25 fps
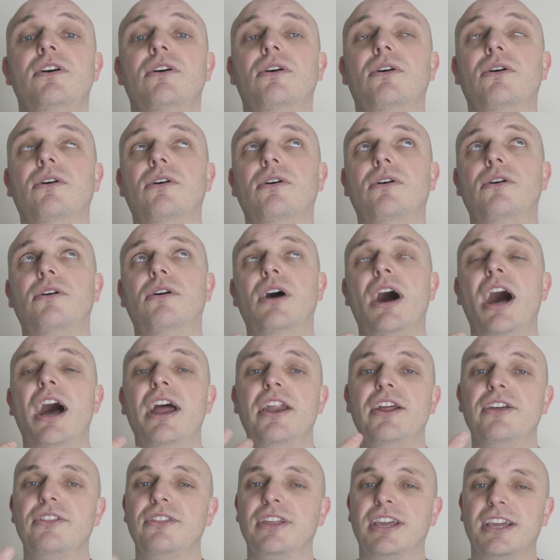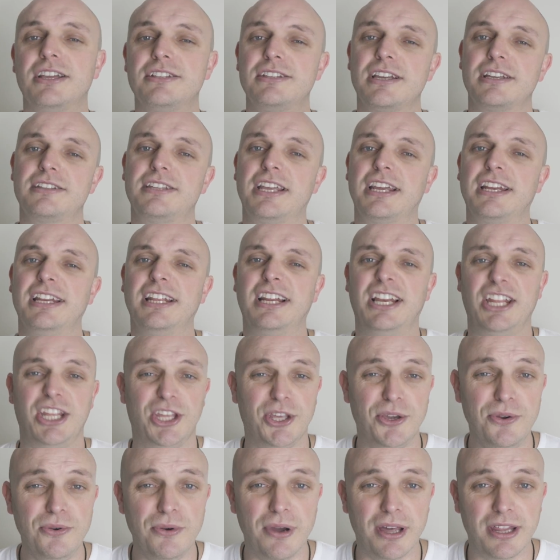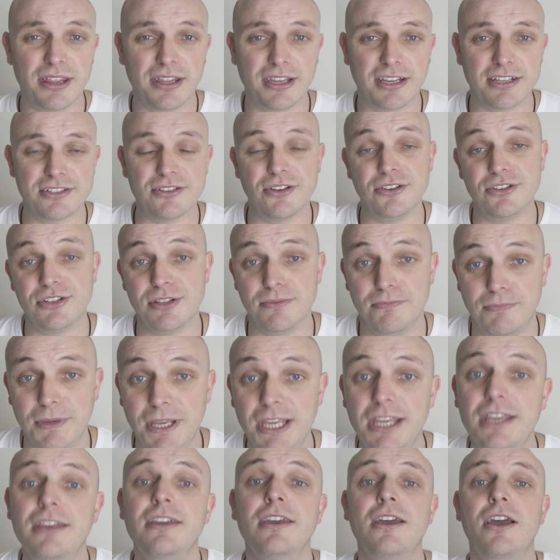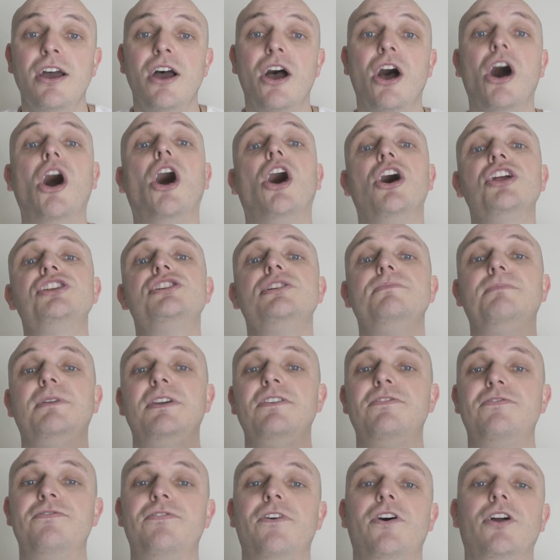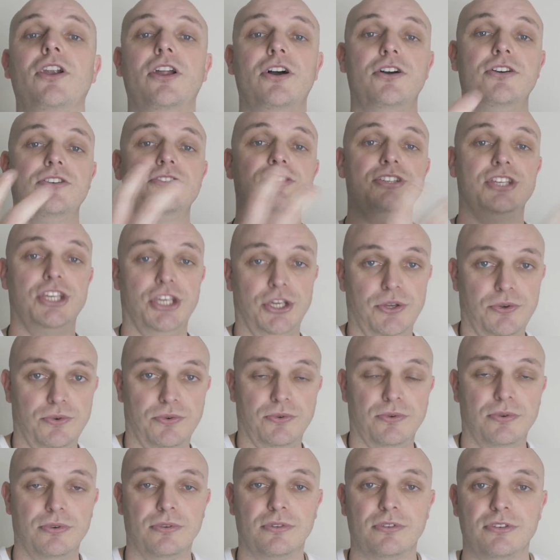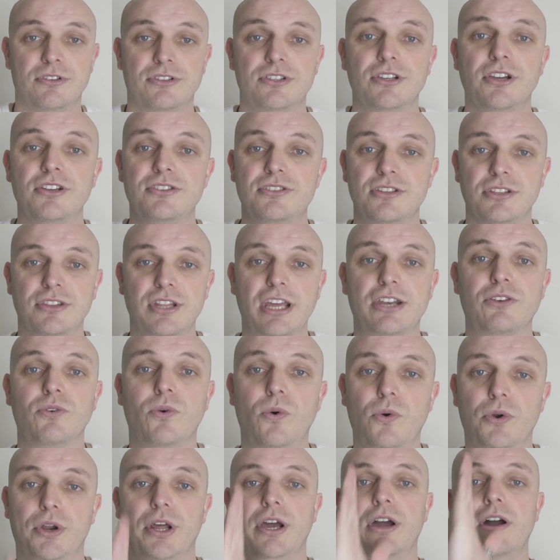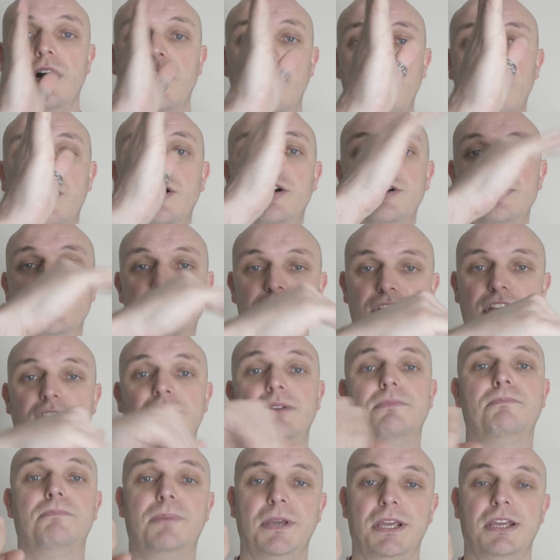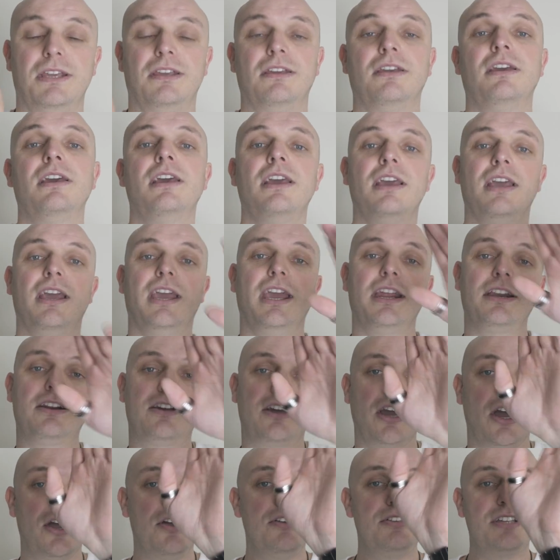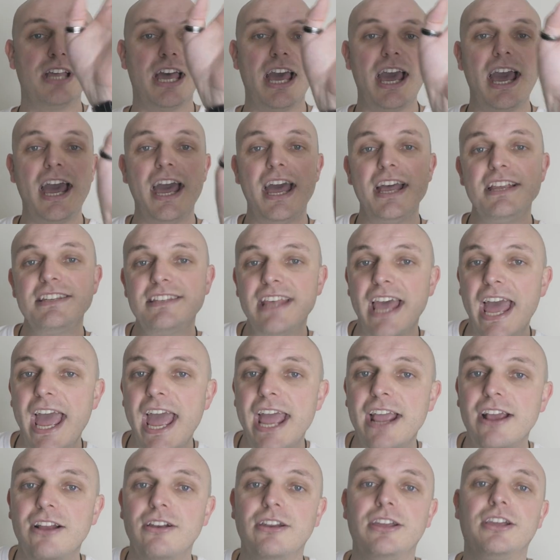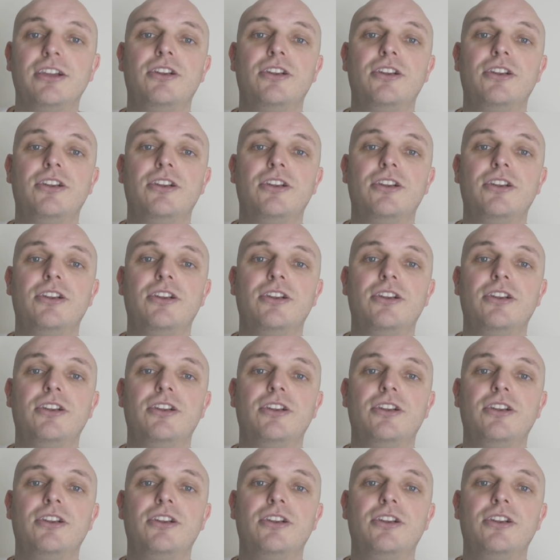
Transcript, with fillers: or I don't think it's like technically hue, I think it's RGB. RGB follows hue. So it's in that order, RGB. It goes as the angle